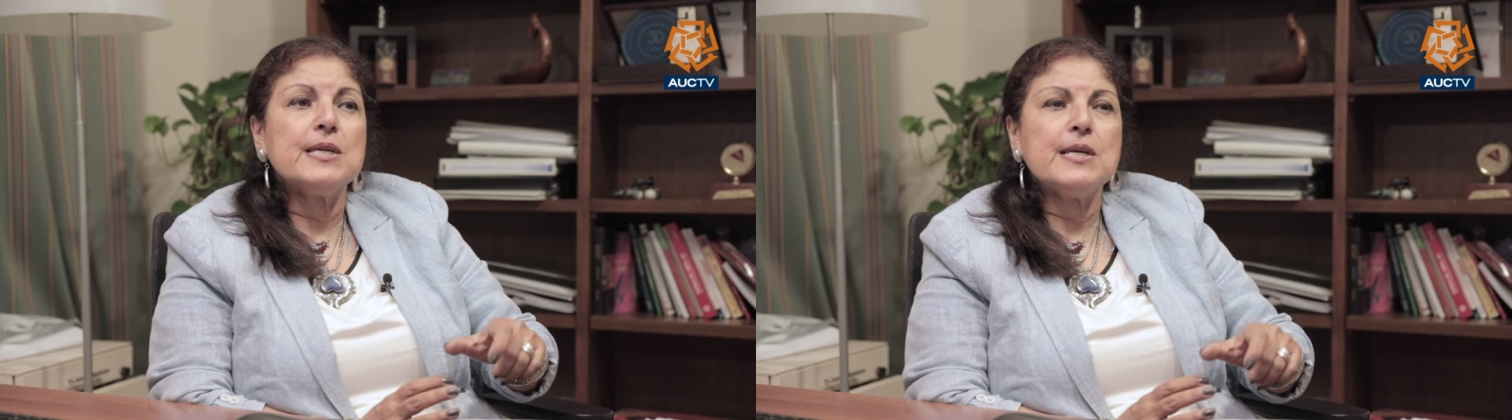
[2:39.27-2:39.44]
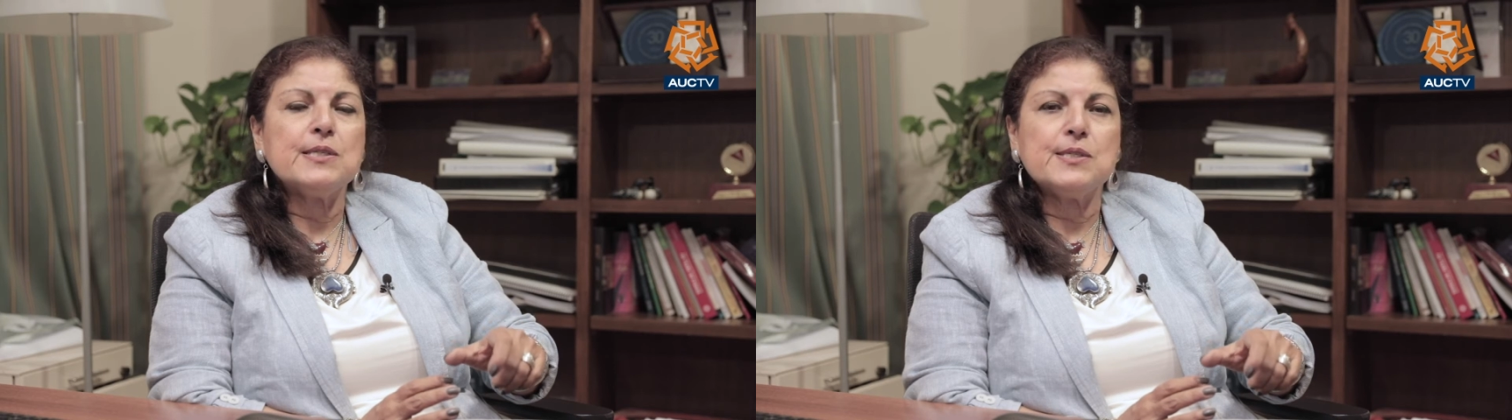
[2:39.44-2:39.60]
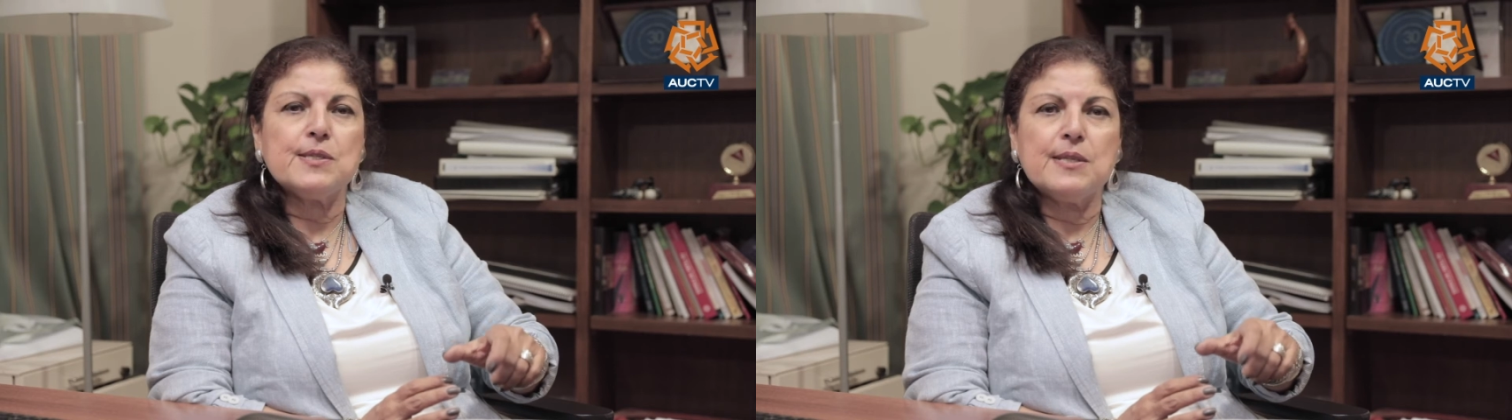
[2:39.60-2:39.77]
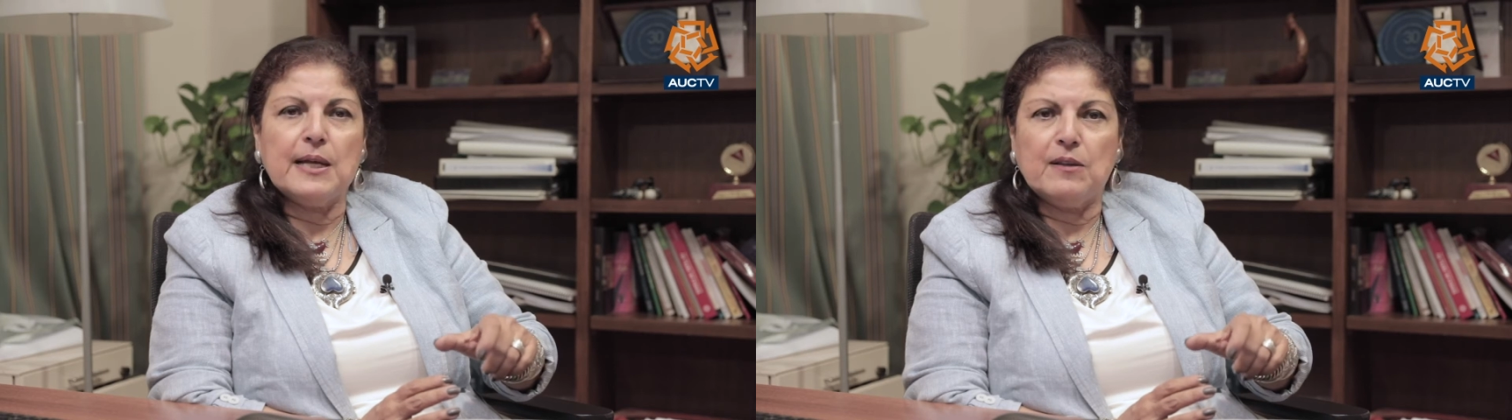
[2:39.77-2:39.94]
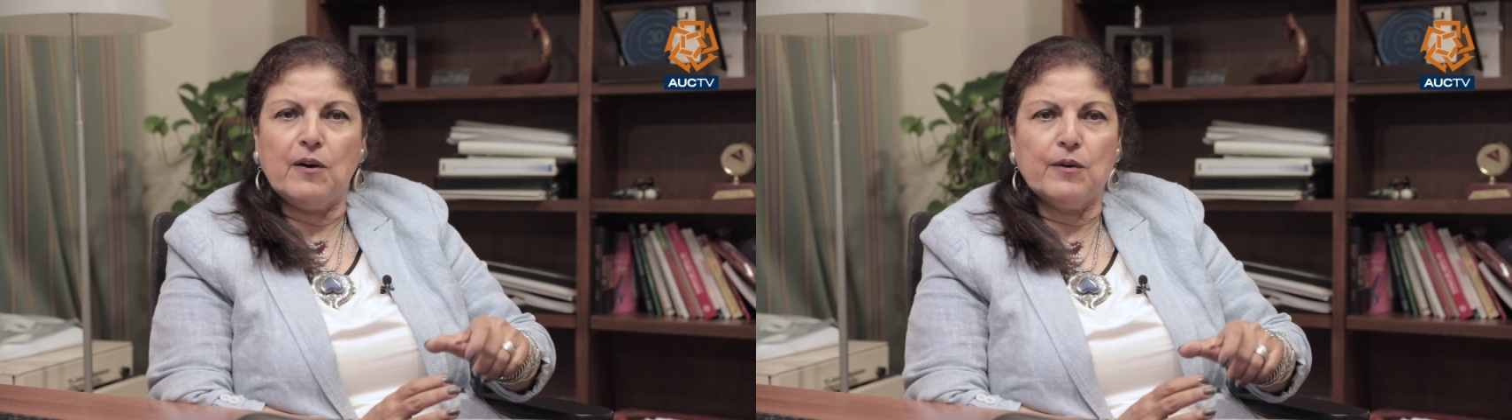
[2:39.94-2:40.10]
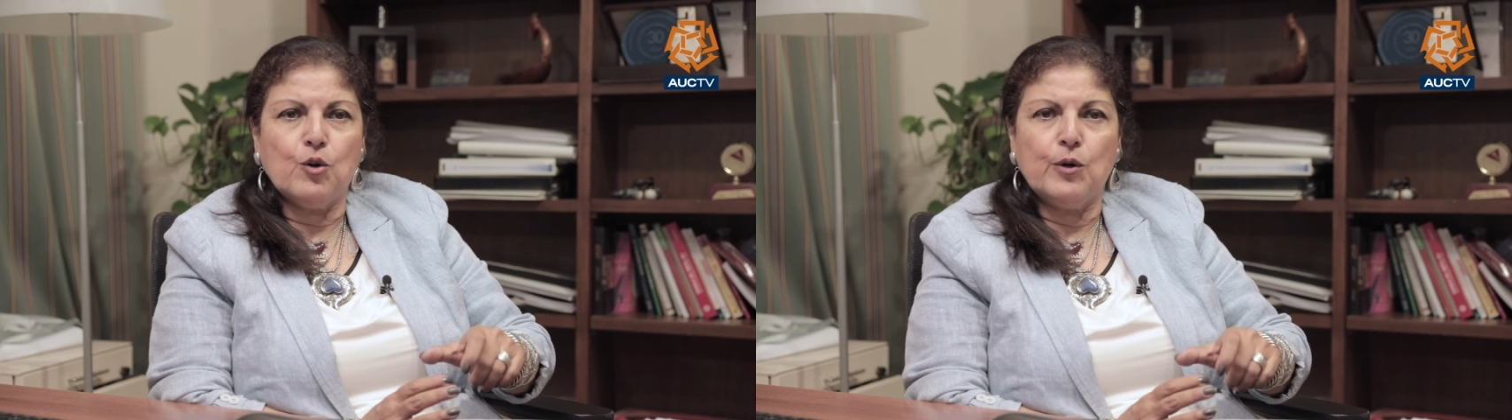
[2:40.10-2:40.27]
seats that
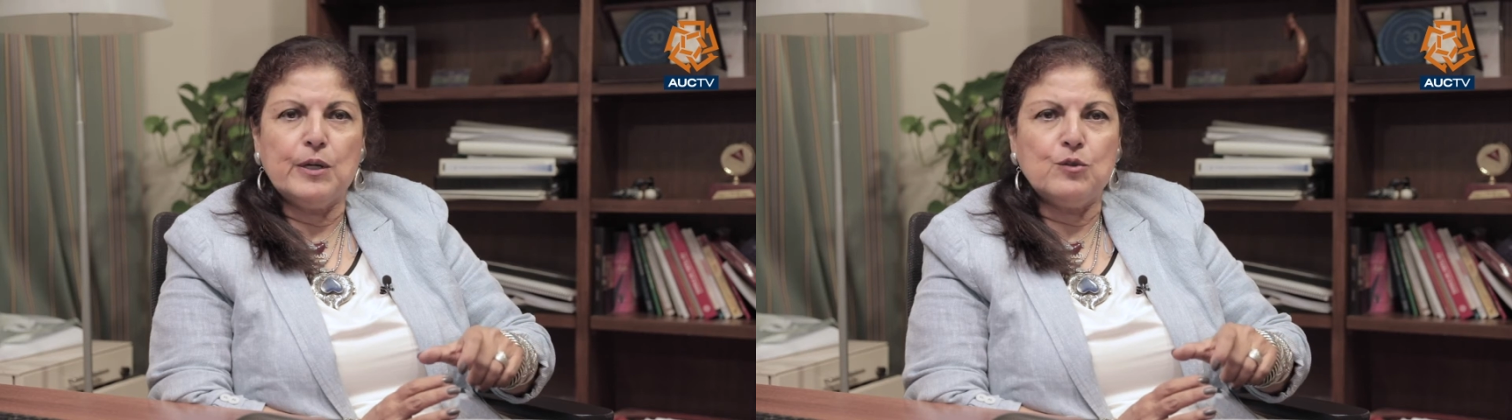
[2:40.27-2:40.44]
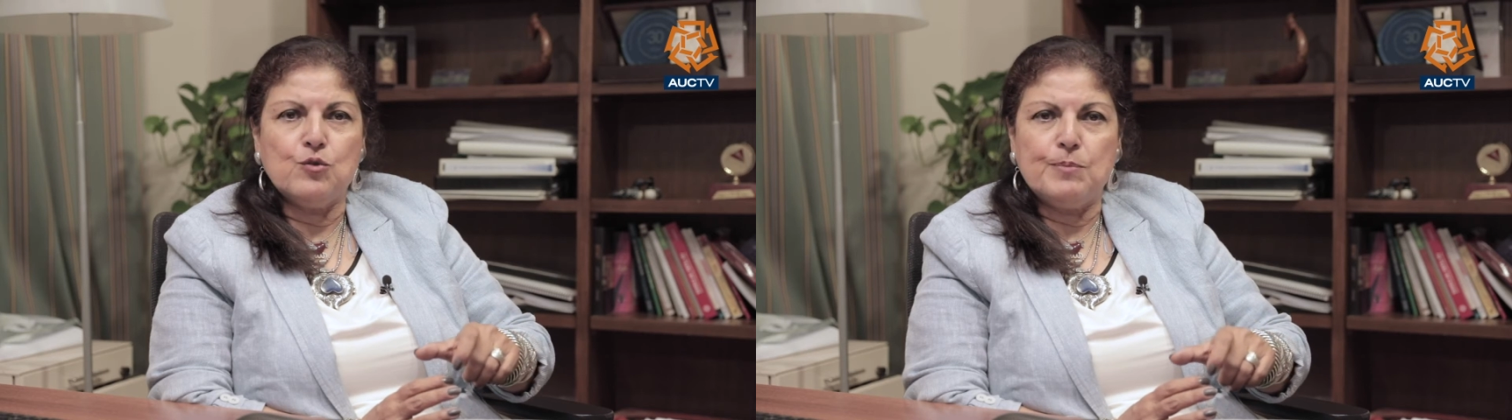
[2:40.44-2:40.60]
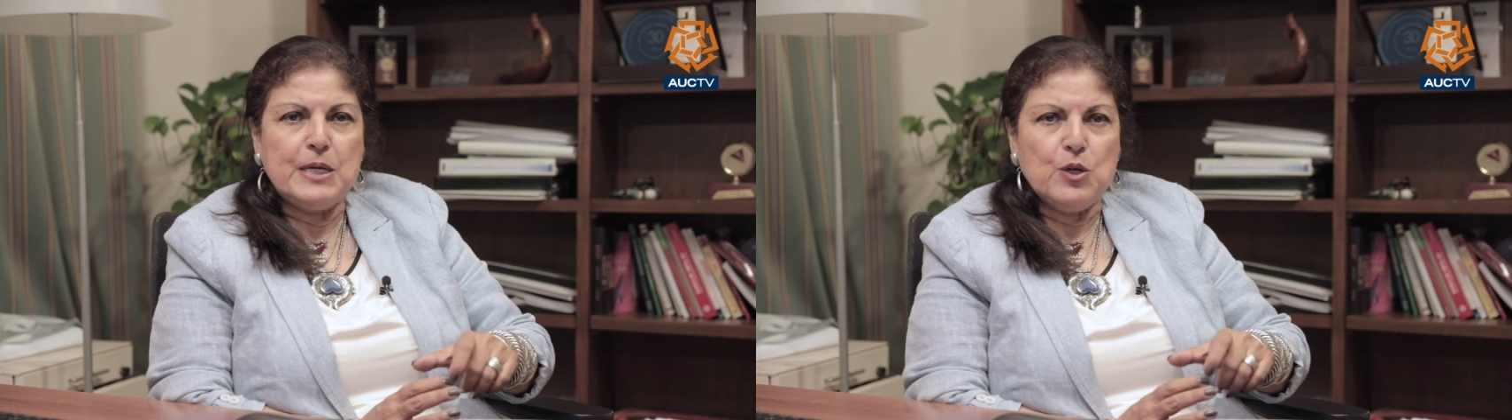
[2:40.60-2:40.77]
are going to be